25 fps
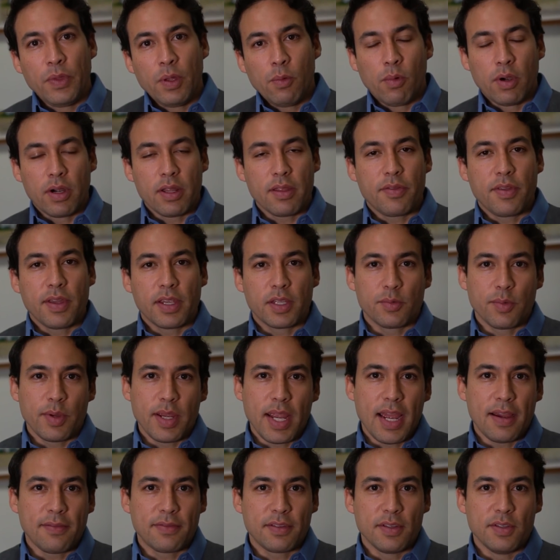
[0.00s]
One of the things
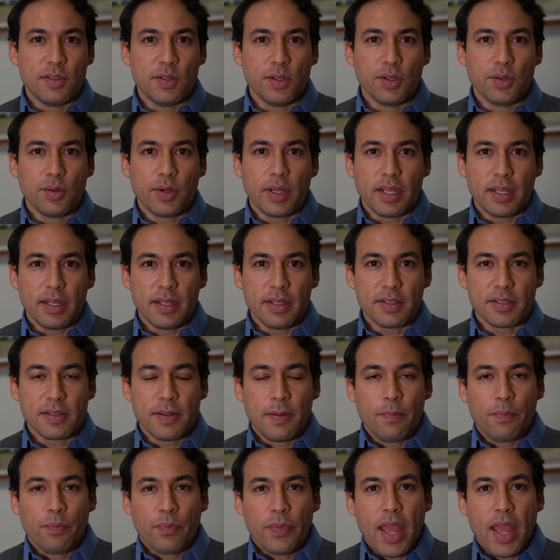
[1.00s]
we have to do is